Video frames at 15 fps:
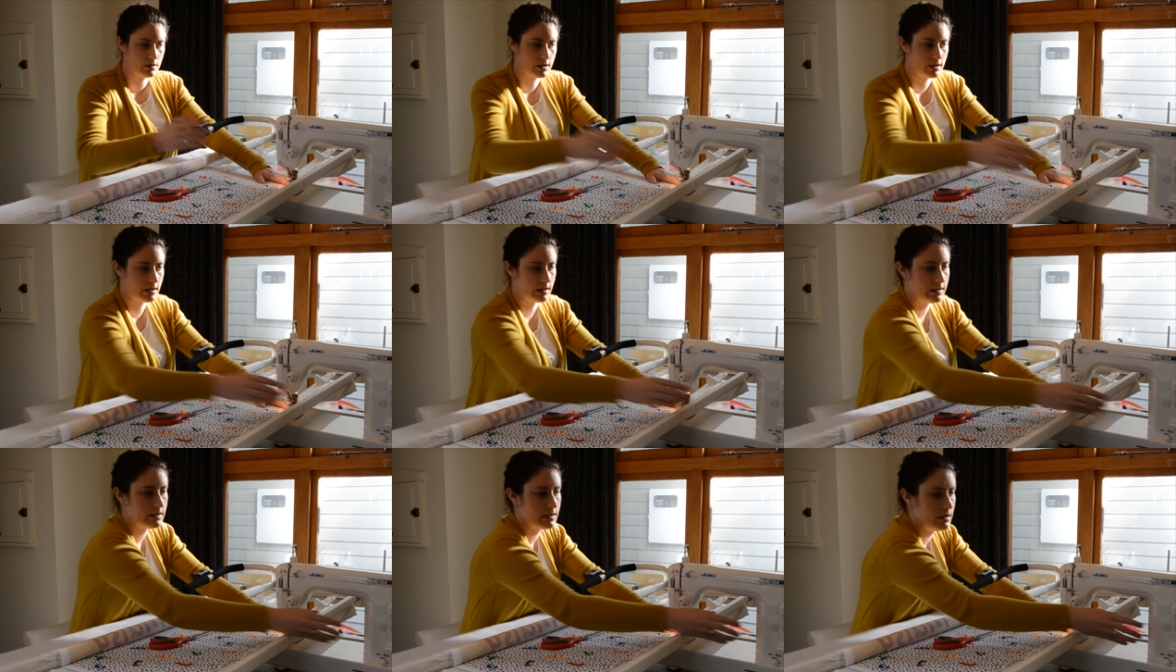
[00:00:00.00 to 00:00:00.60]

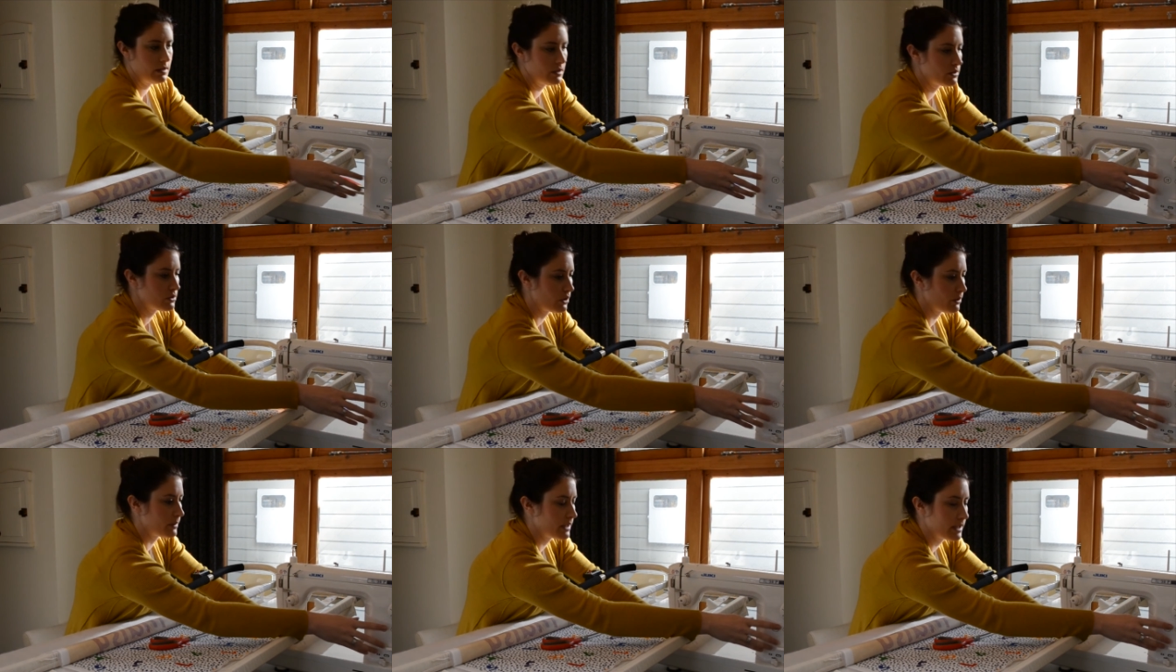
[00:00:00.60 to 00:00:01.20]
is
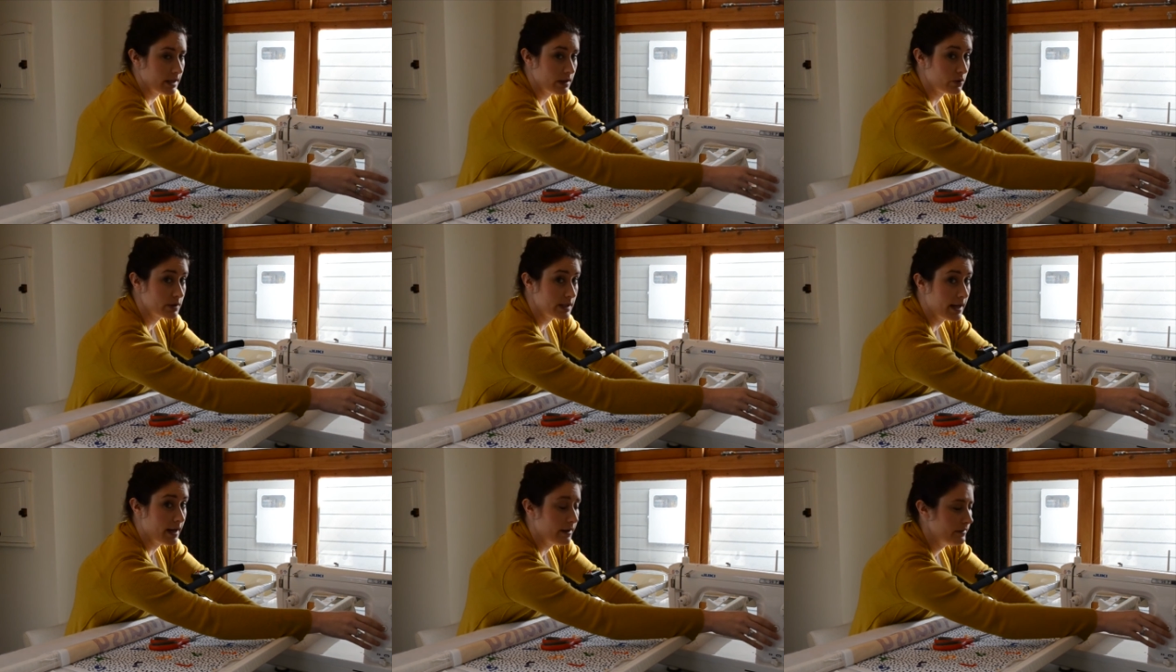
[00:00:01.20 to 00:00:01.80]
drop the needle
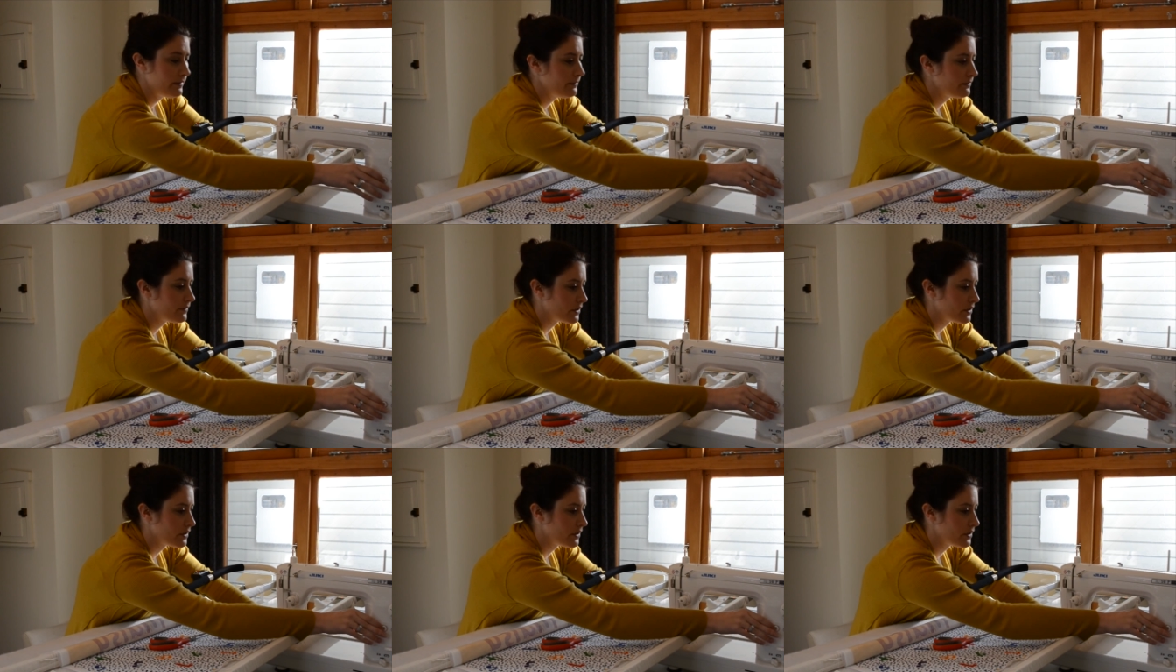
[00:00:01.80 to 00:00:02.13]
down,